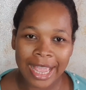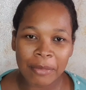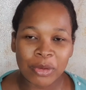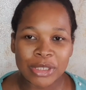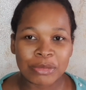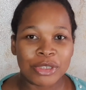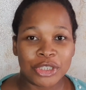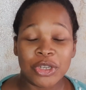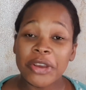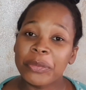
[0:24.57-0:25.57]
I'm going to be
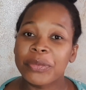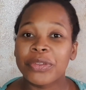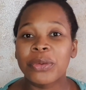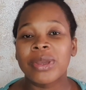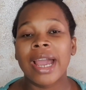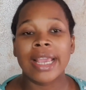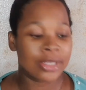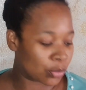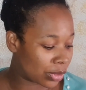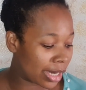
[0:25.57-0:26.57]
sharing with you
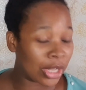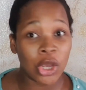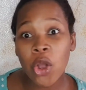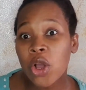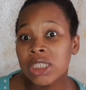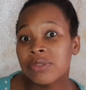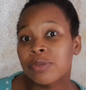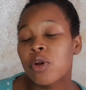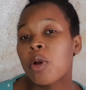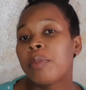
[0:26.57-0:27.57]
guys what I got
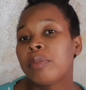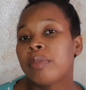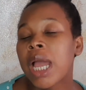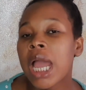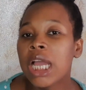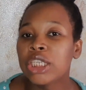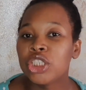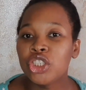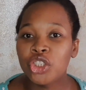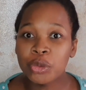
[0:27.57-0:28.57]
from
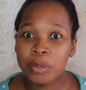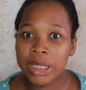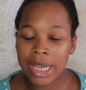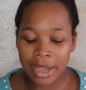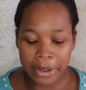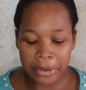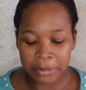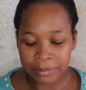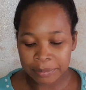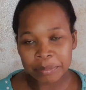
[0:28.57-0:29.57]

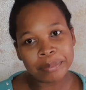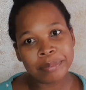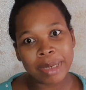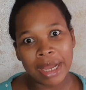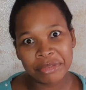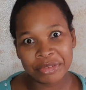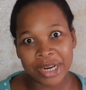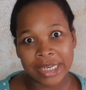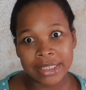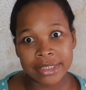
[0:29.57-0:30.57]
Jumia Black
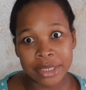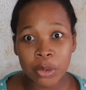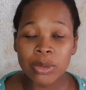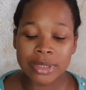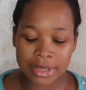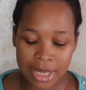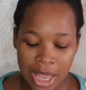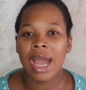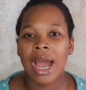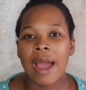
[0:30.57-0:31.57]
Friday sales.
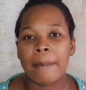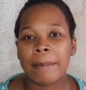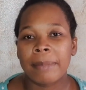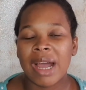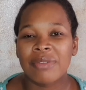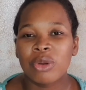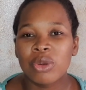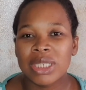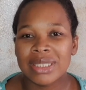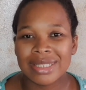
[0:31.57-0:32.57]
I've
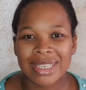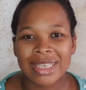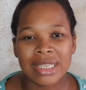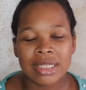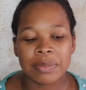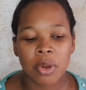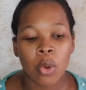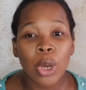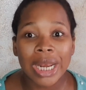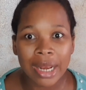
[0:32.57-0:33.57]
always seen it
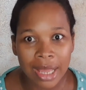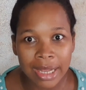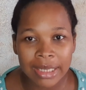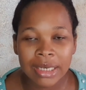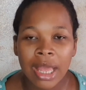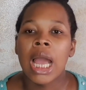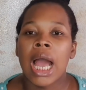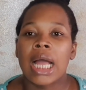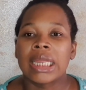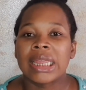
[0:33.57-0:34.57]
online,
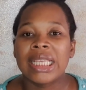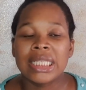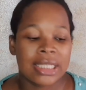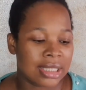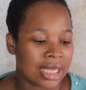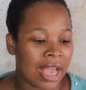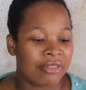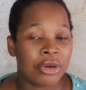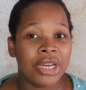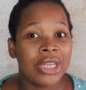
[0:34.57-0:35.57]
and this
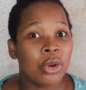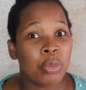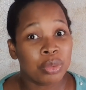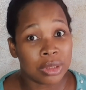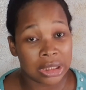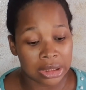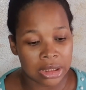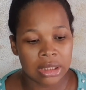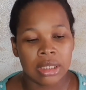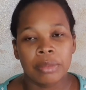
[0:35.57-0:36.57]
I've already opened
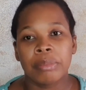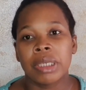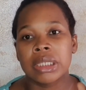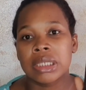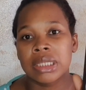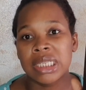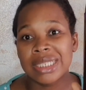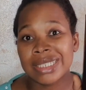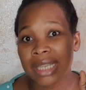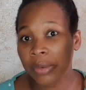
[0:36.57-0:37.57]
it, but
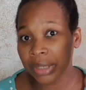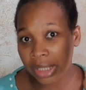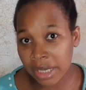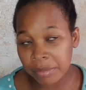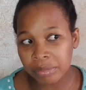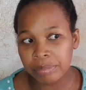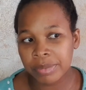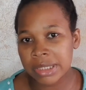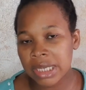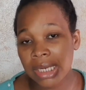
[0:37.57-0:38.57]
this is how it came.
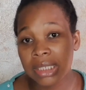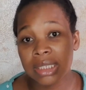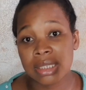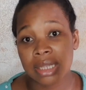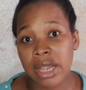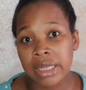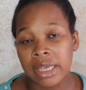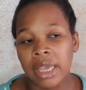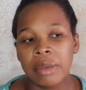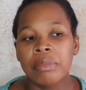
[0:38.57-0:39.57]
Practically this is how it
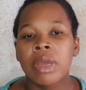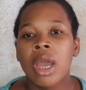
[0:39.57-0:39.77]
came.